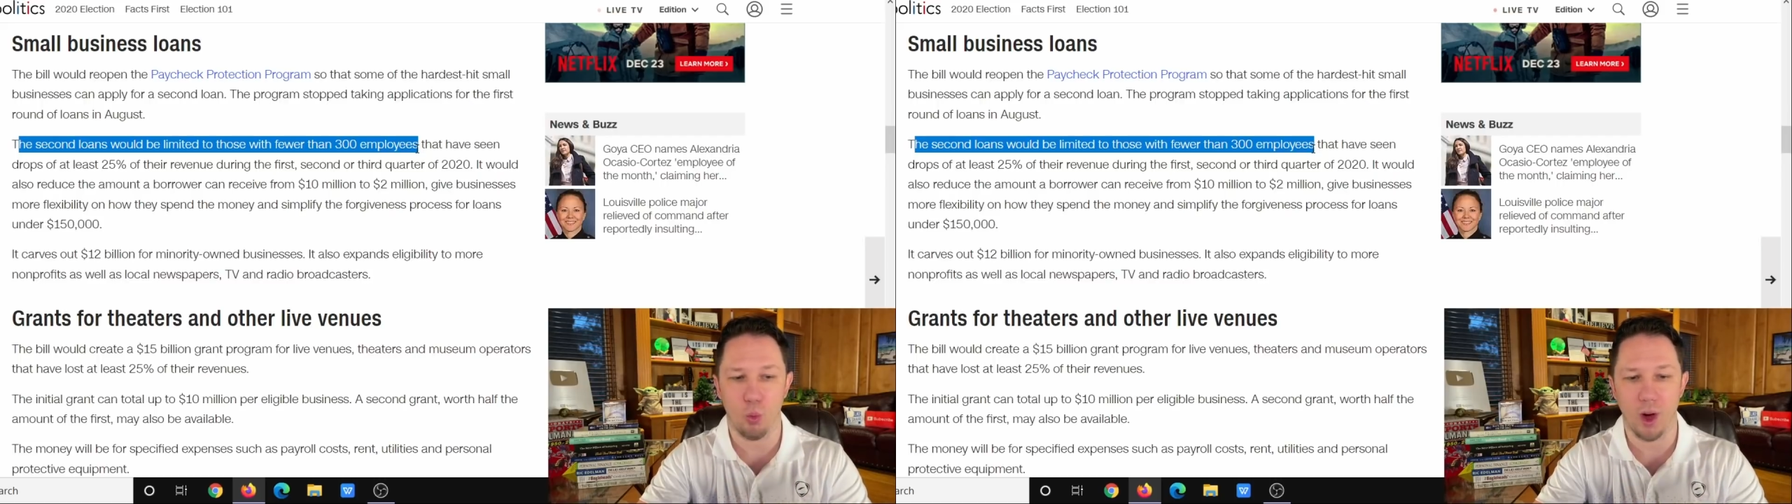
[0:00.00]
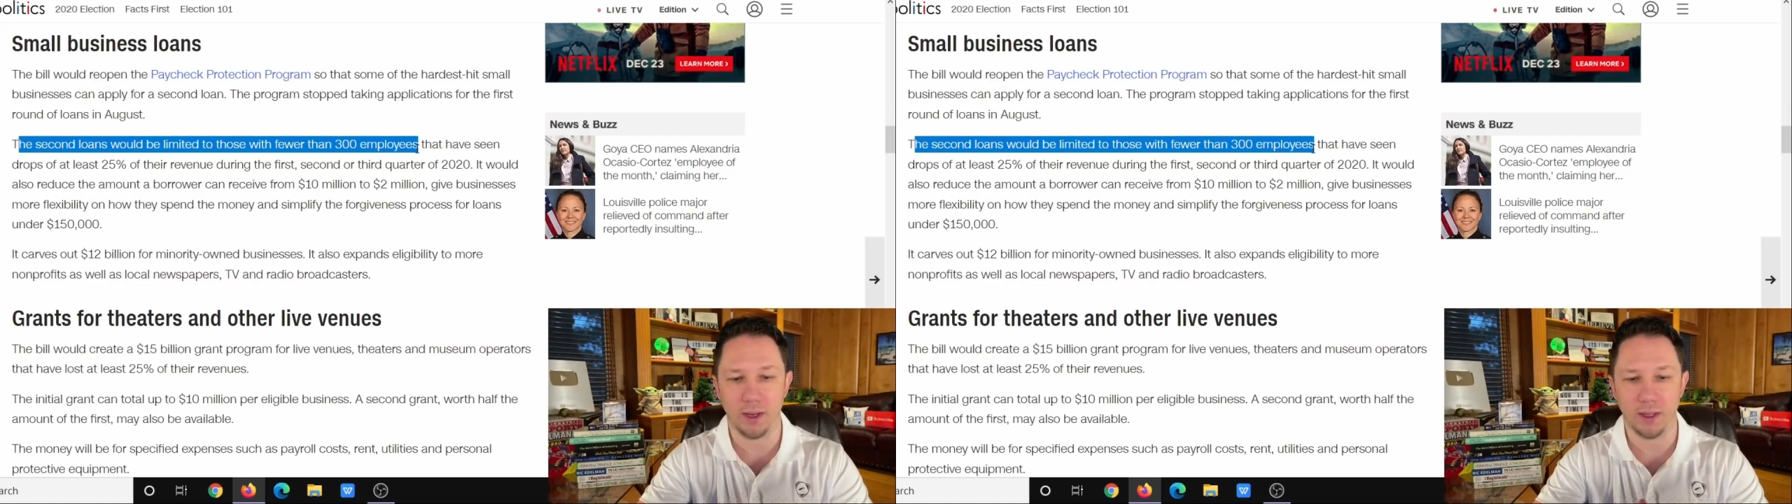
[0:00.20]

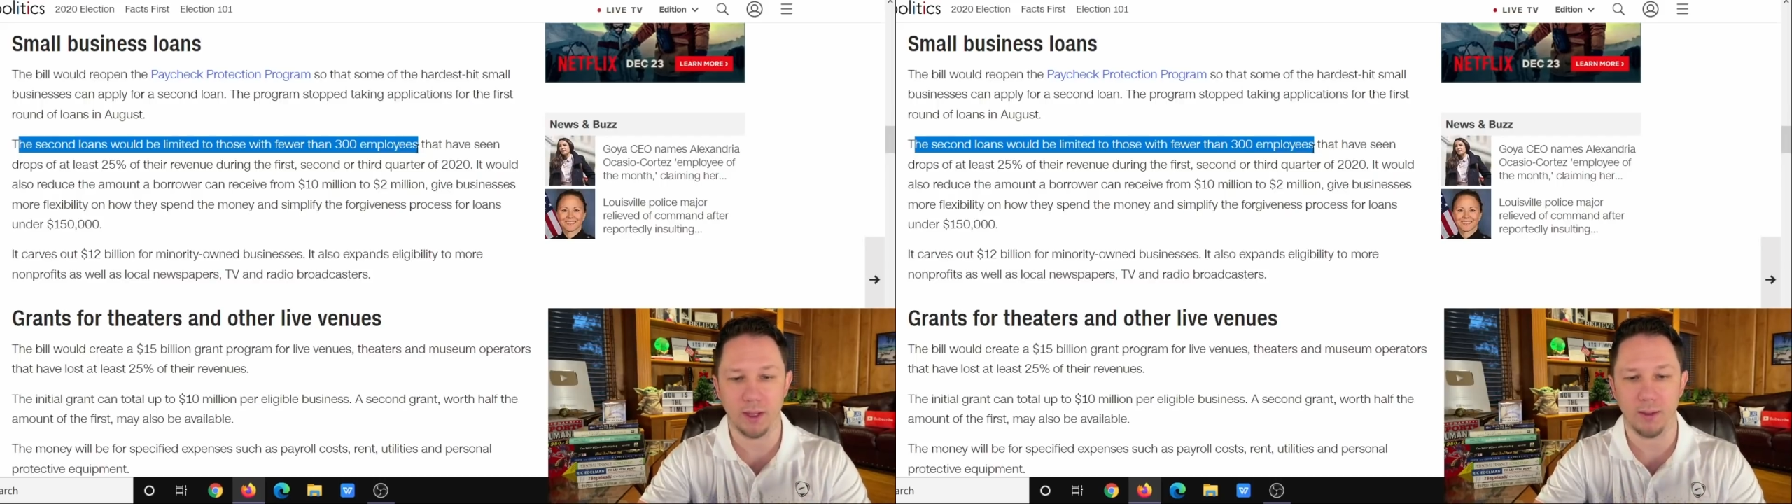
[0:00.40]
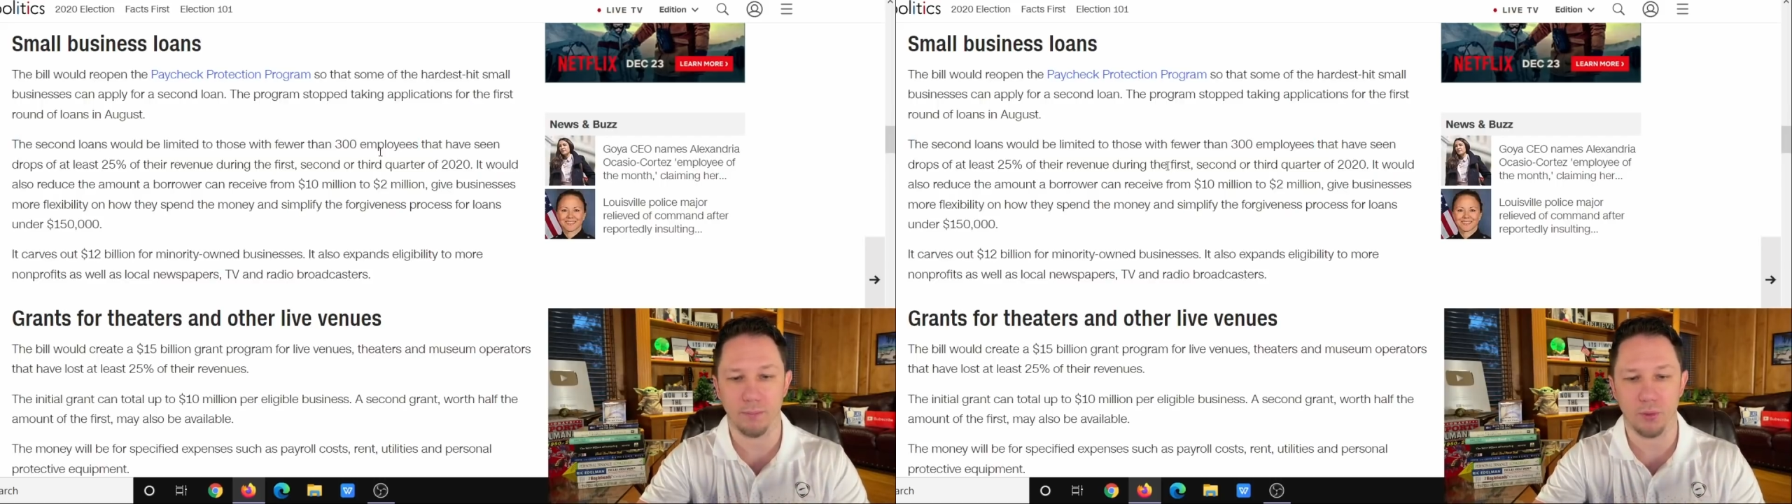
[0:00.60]
one
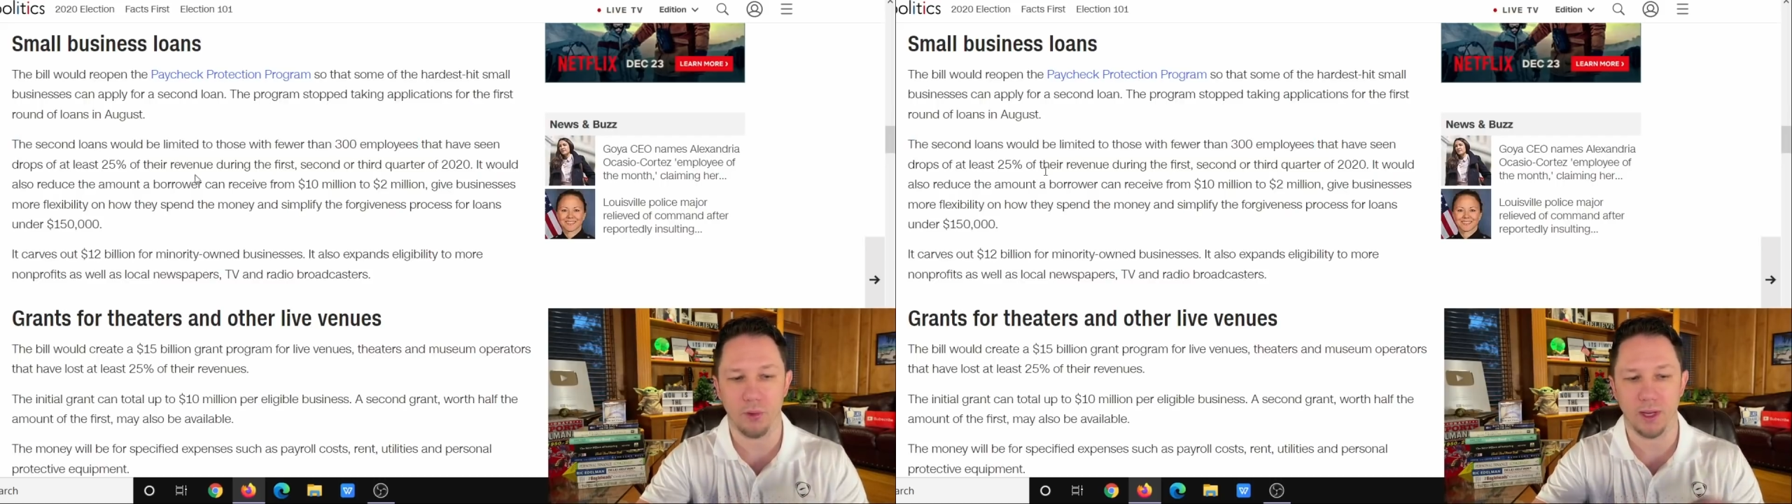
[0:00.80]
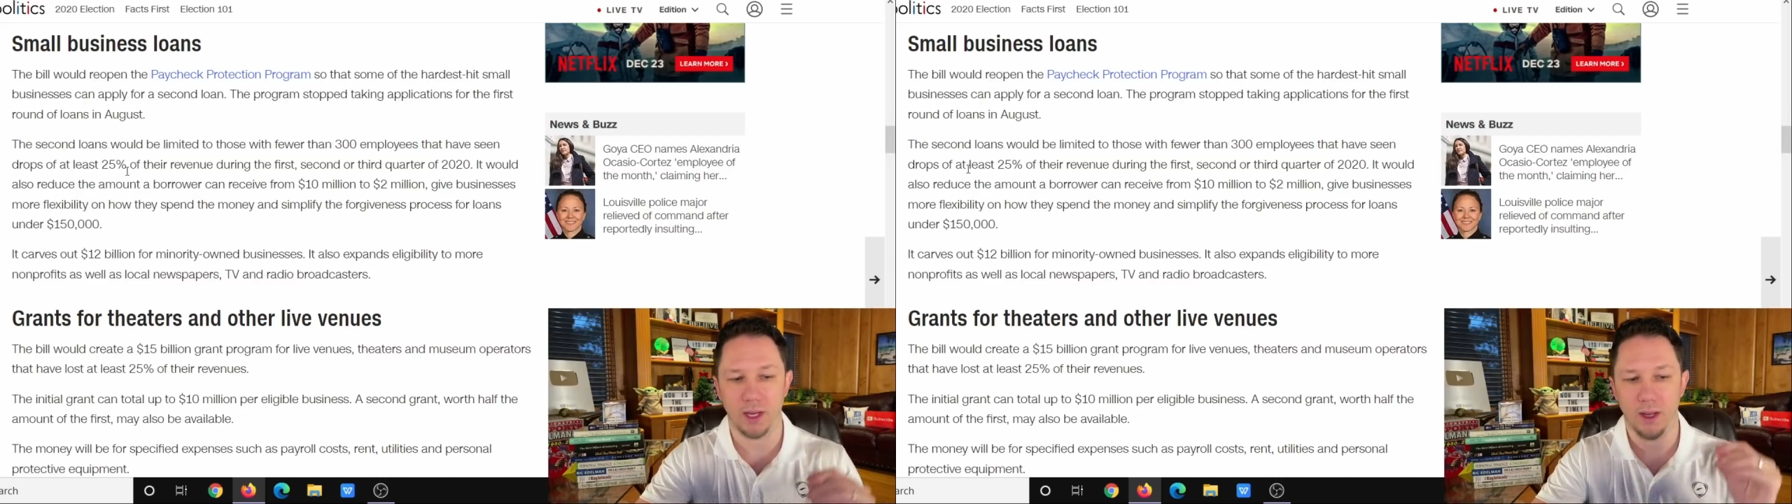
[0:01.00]

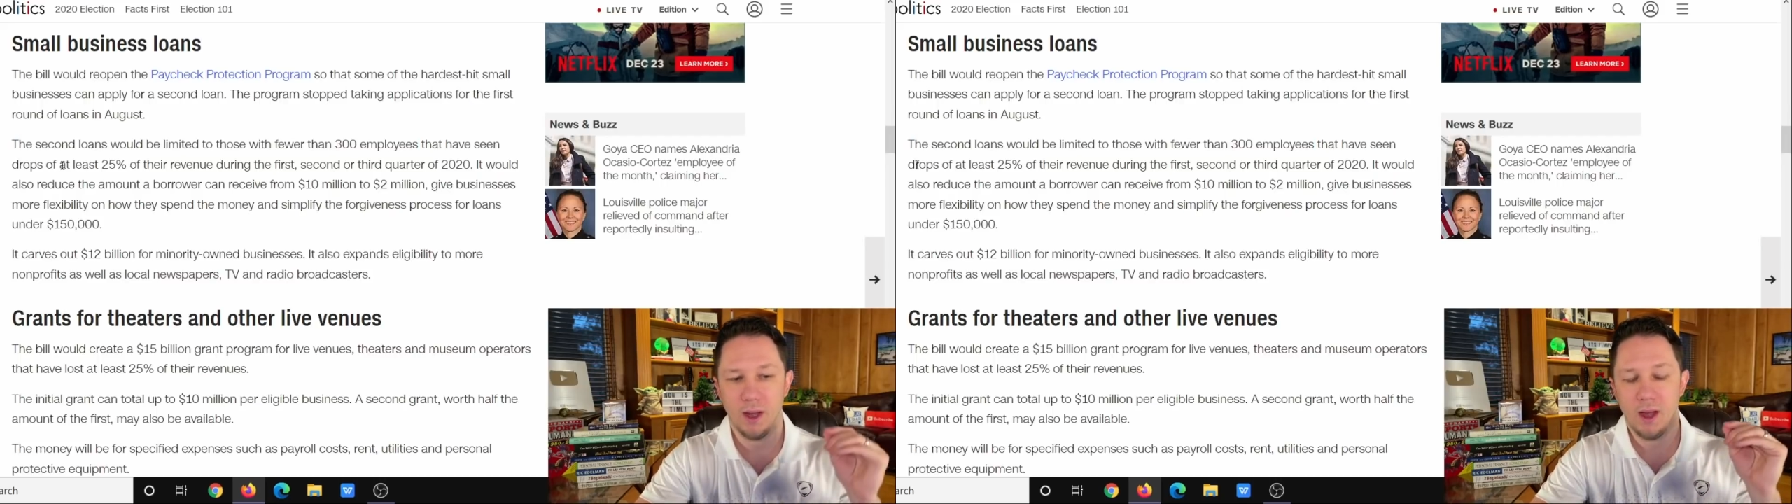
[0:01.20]
employee